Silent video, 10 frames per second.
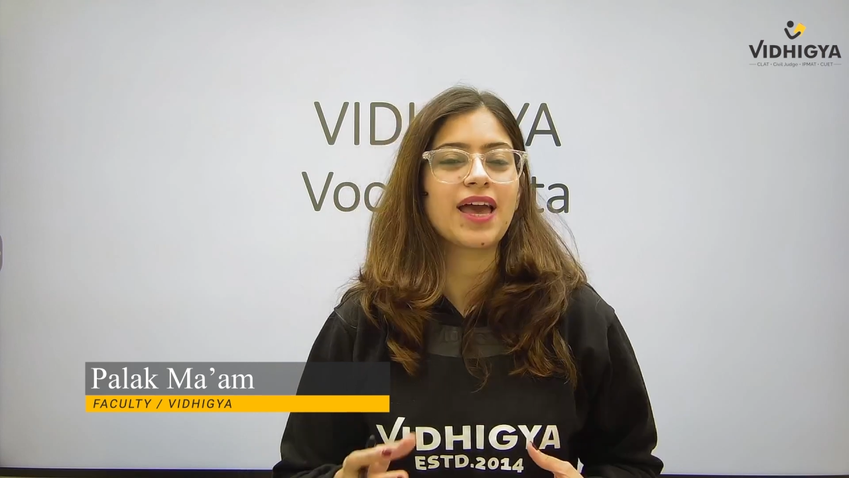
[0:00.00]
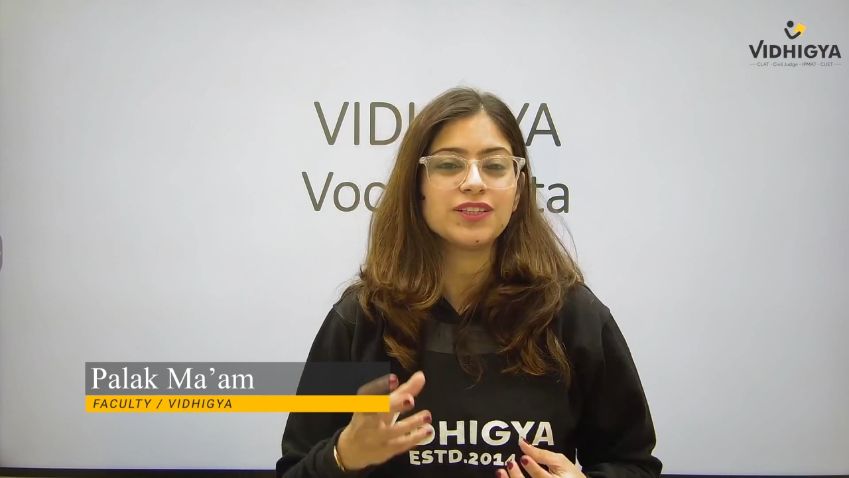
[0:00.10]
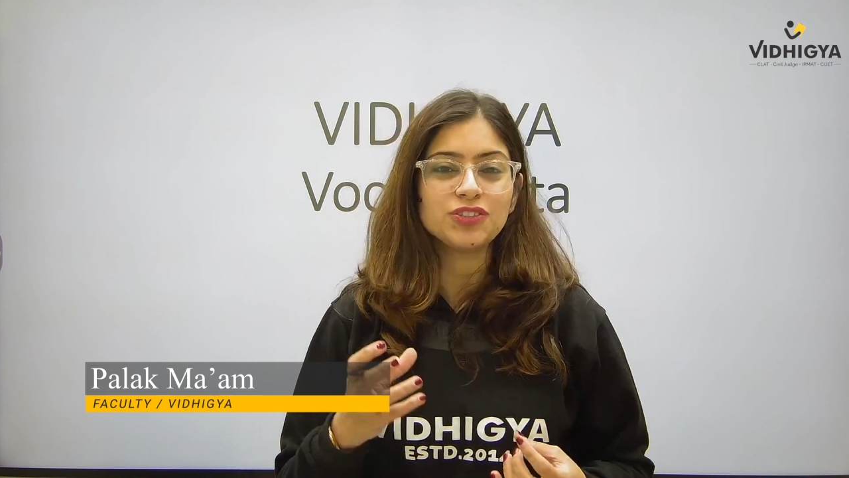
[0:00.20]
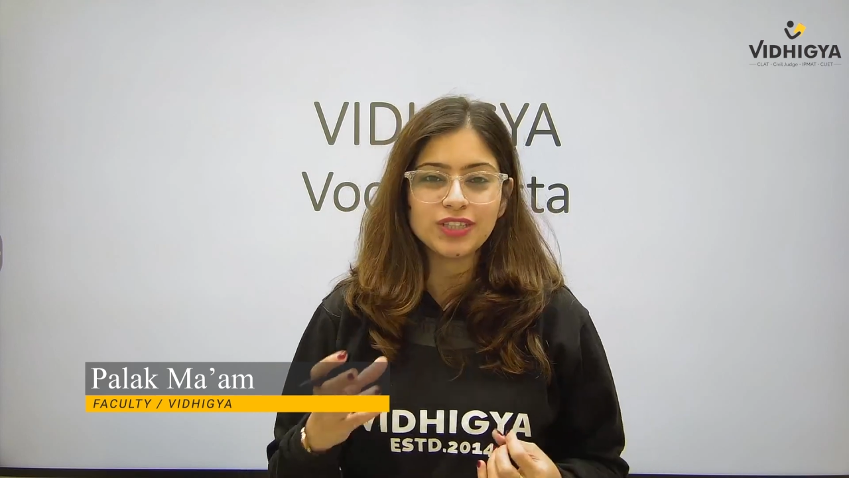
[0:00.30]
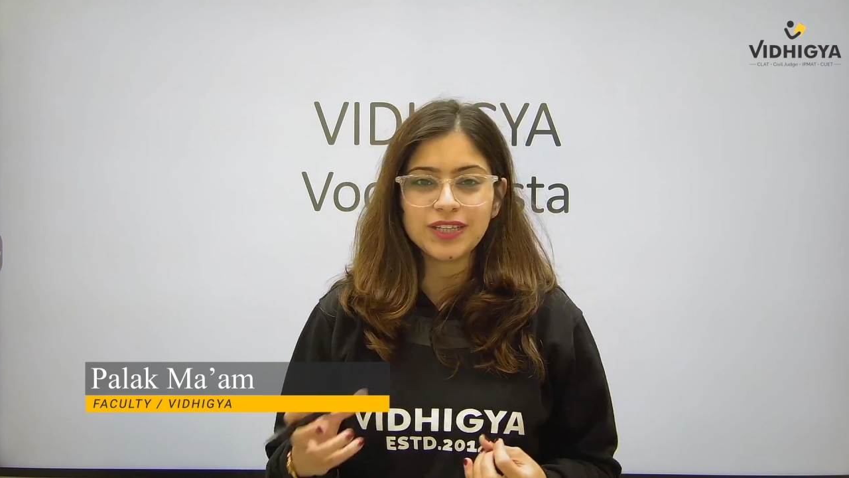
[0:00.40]

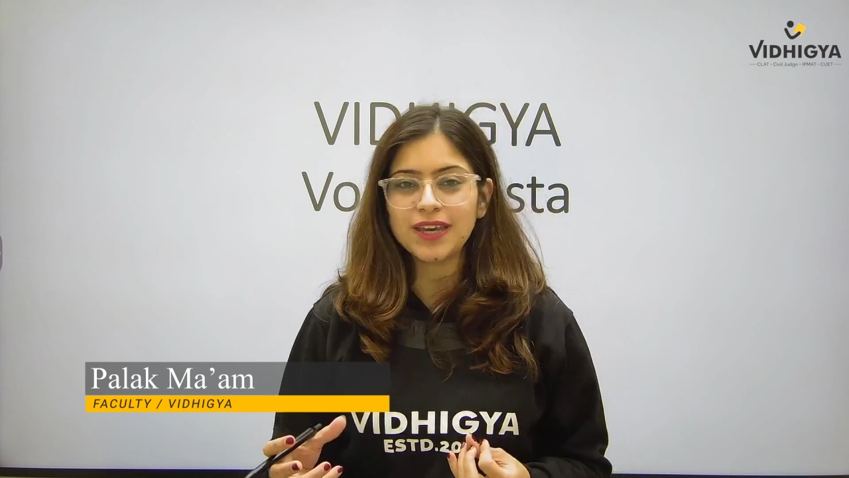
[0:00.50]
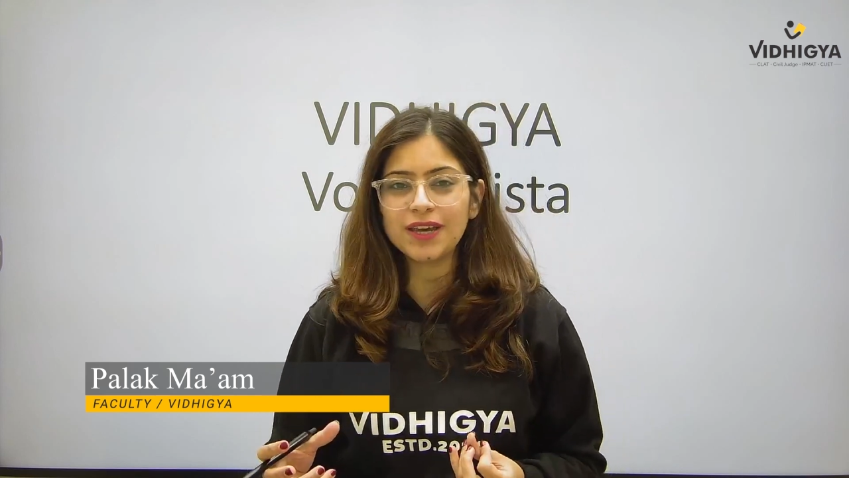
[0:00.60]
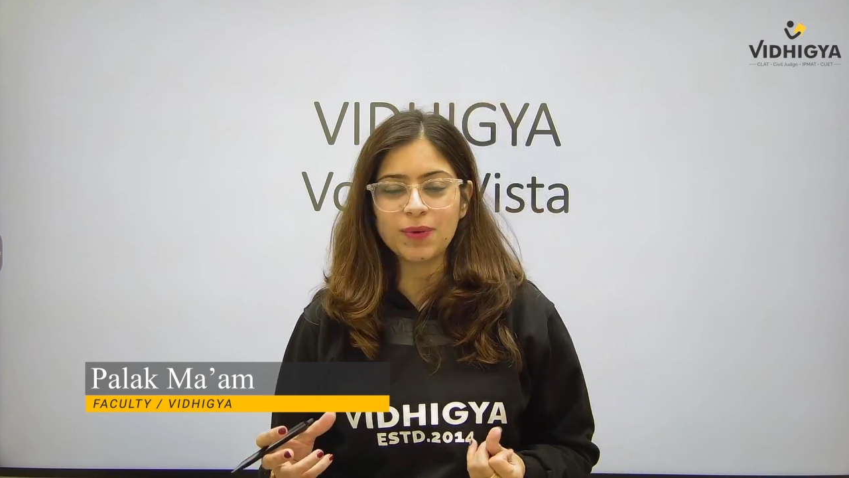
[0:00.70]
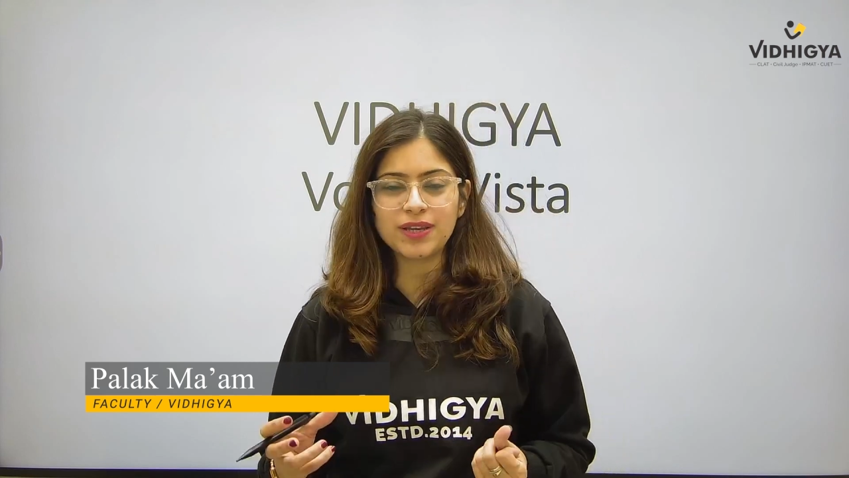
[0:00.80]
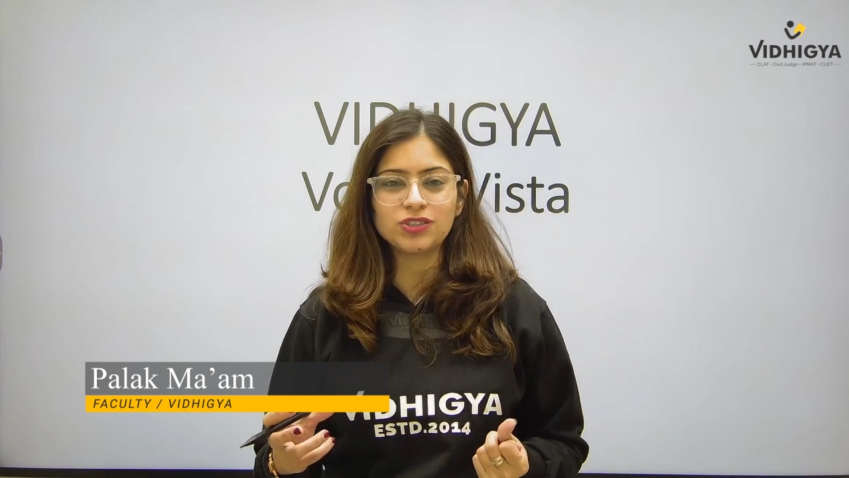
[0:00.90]
and
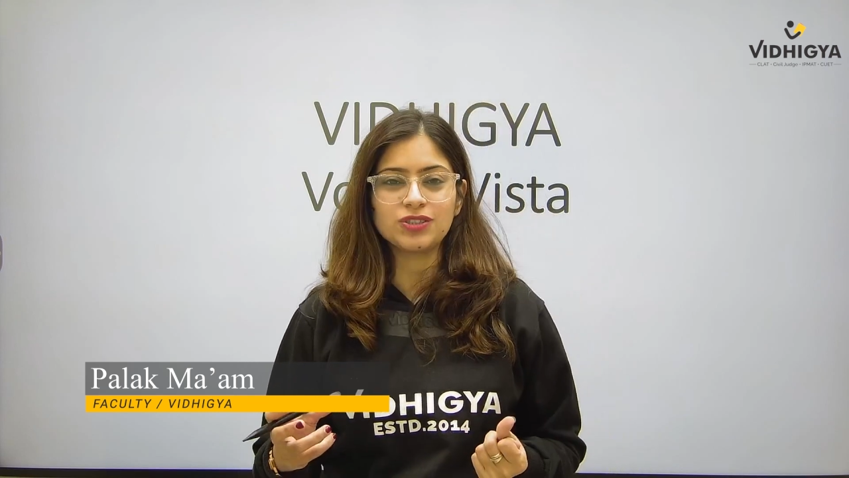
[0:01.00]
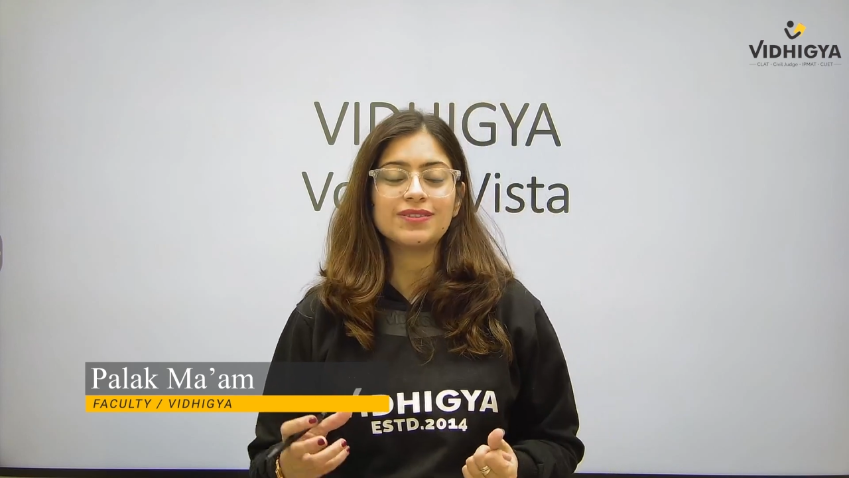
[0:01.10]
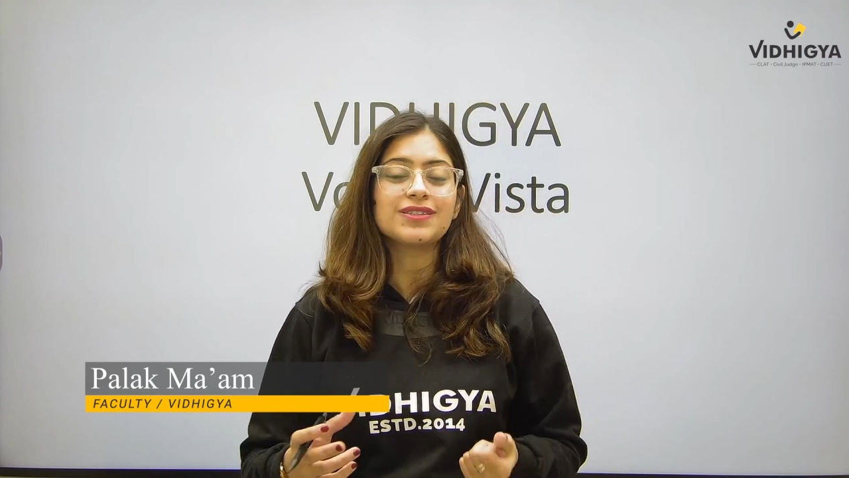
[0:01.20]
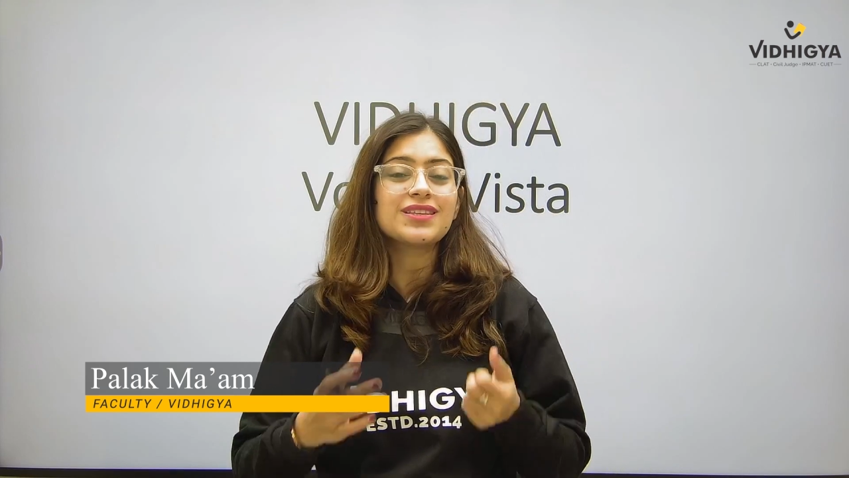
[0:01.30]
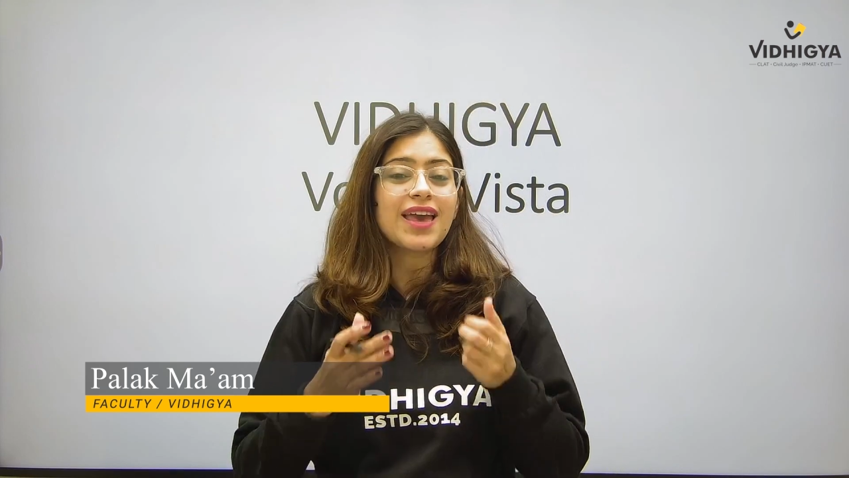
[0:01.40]
GK
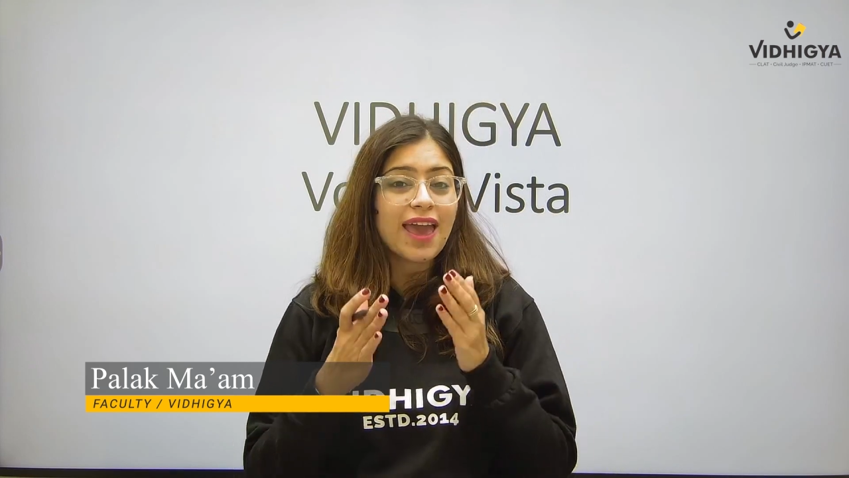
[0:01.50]
questions